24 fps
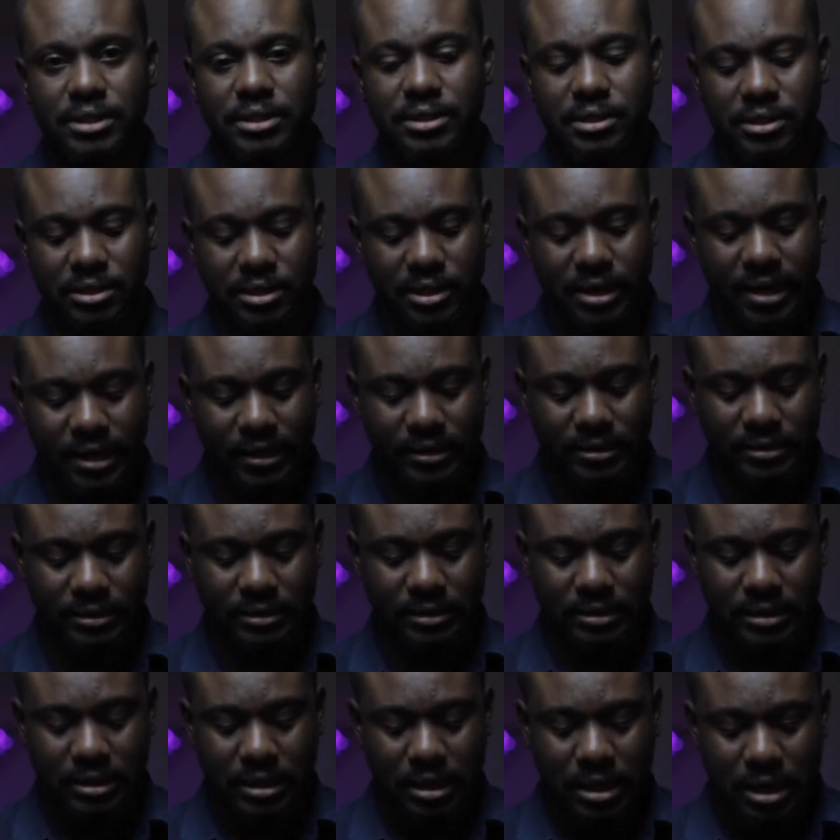is
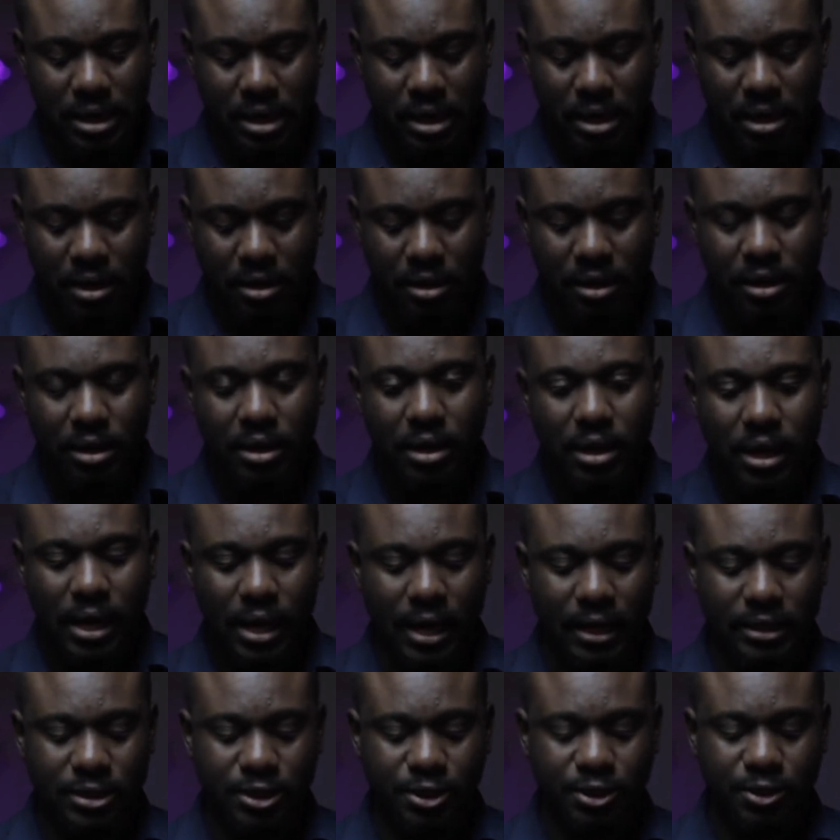that
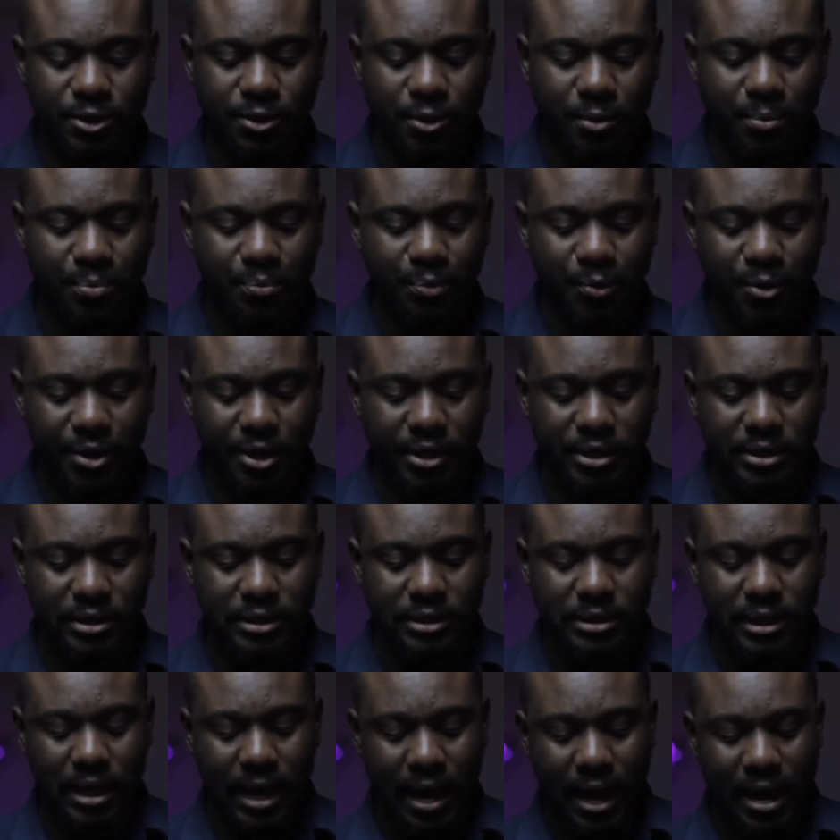at some
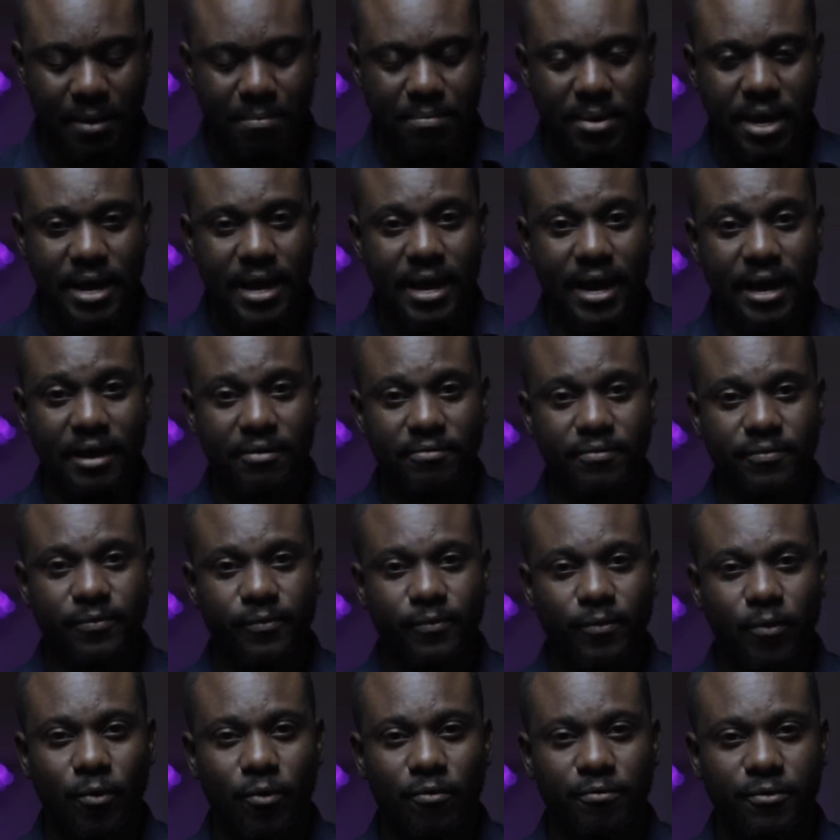point I may have
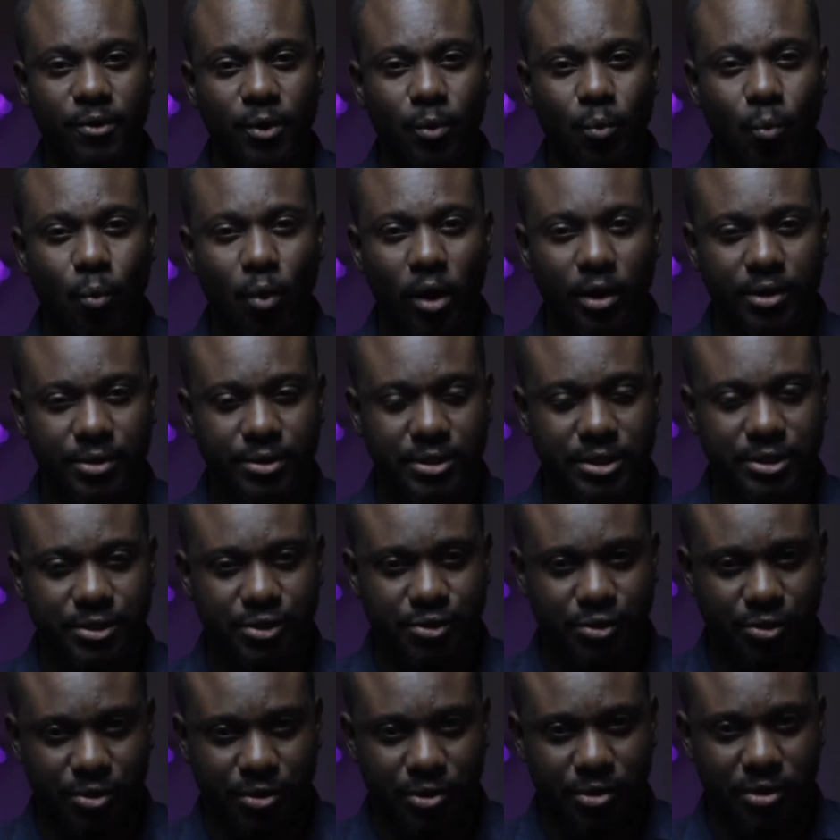
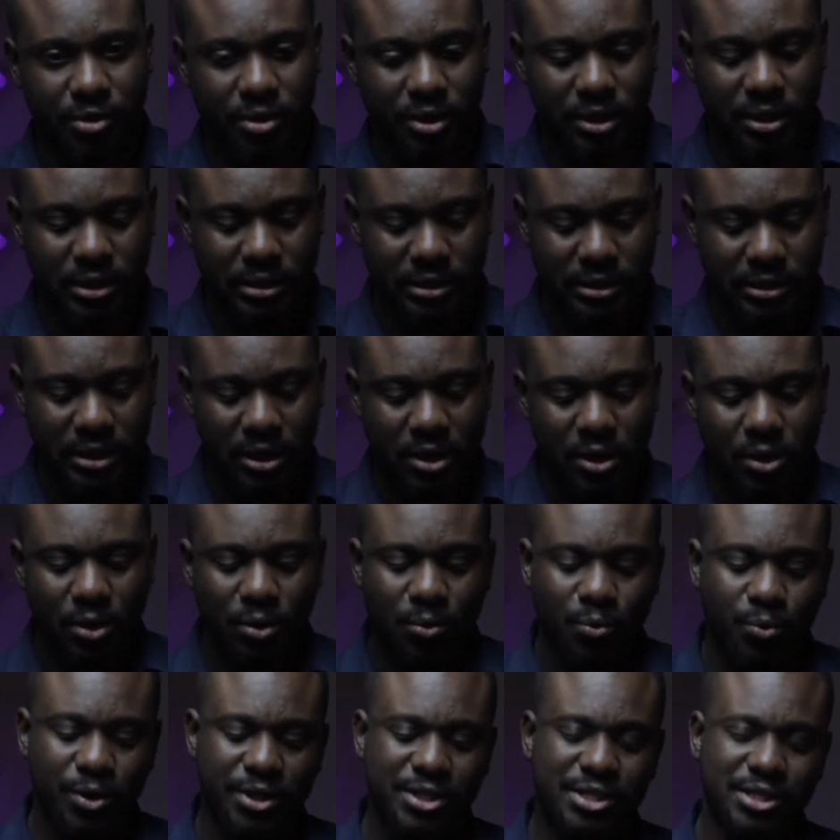overwatered this,
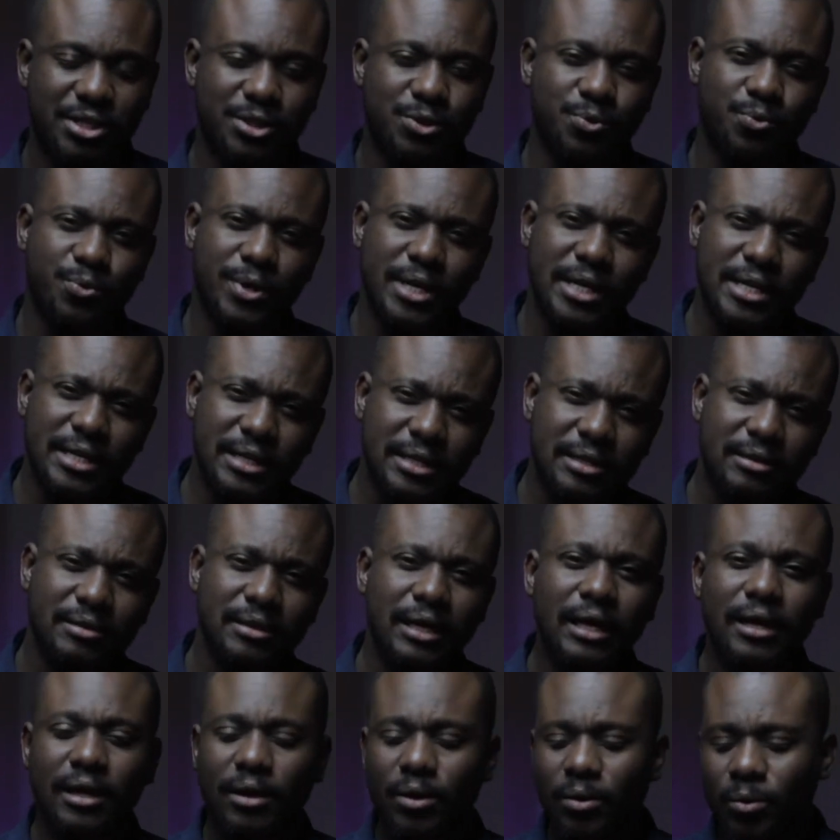which is really
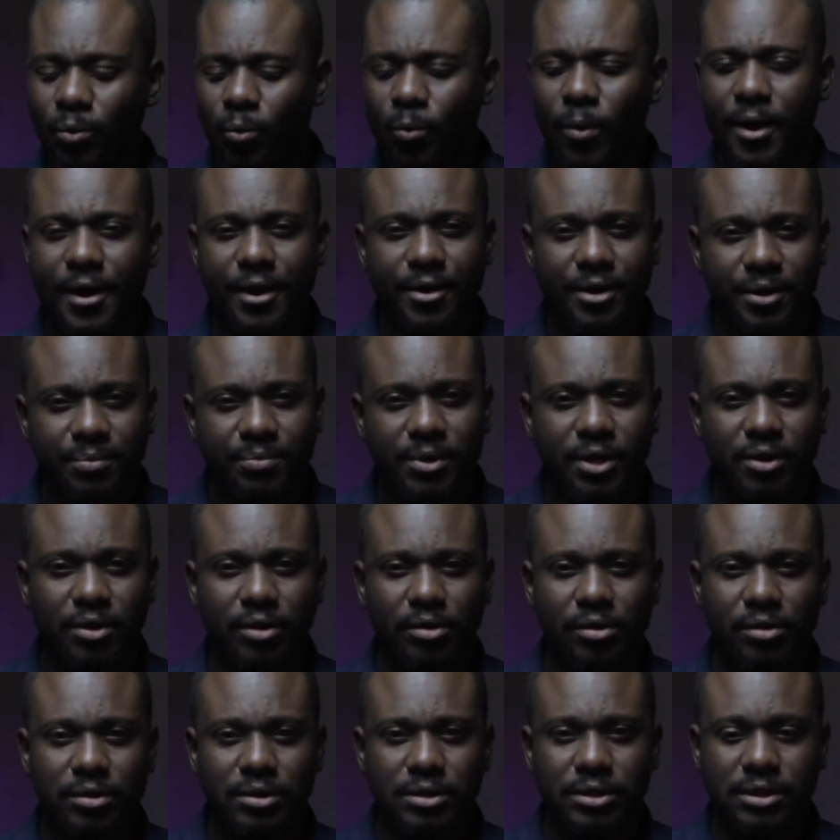weird
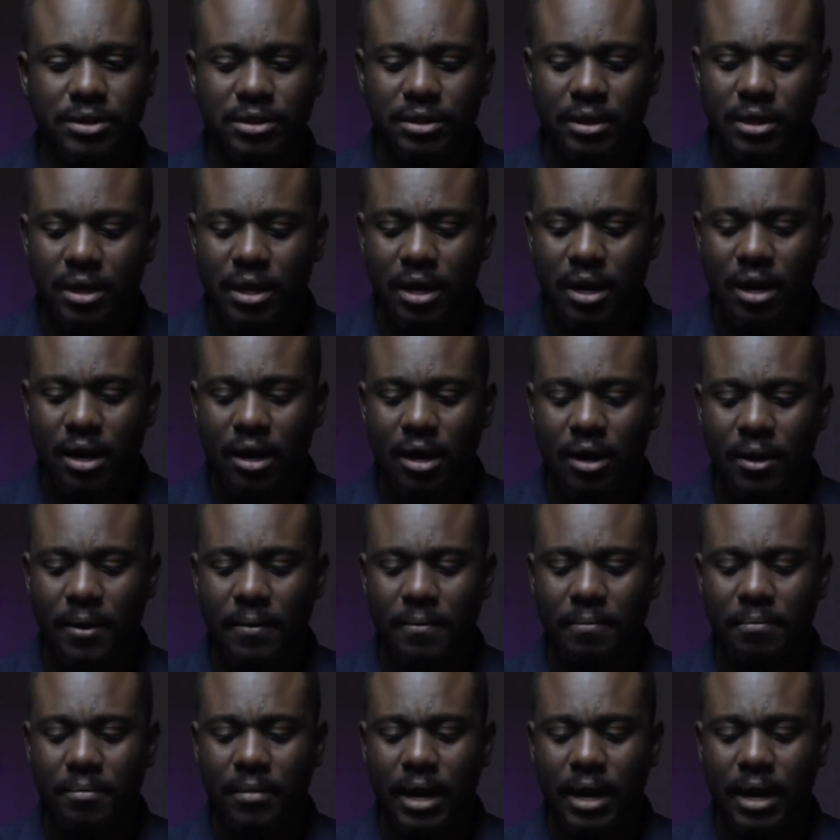because I'm